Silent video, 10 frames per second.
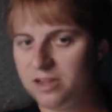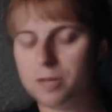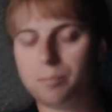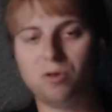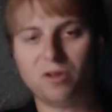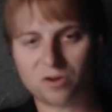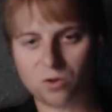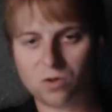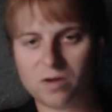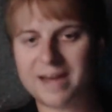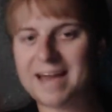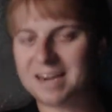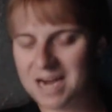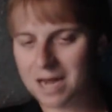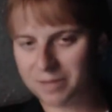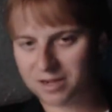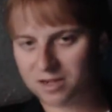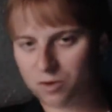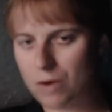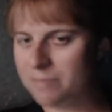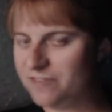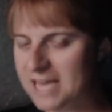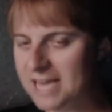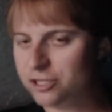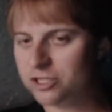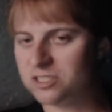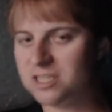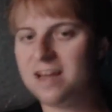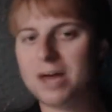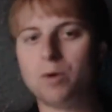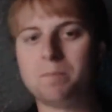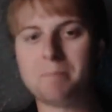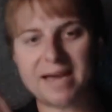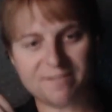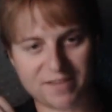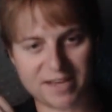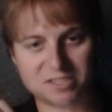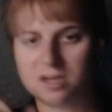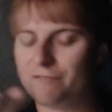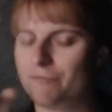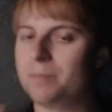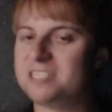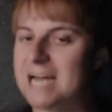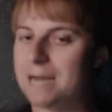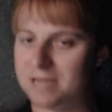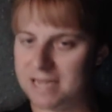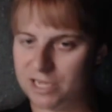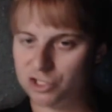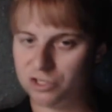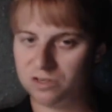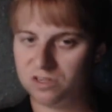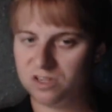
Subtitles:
the political and economic ramifications that would manifest from this abdication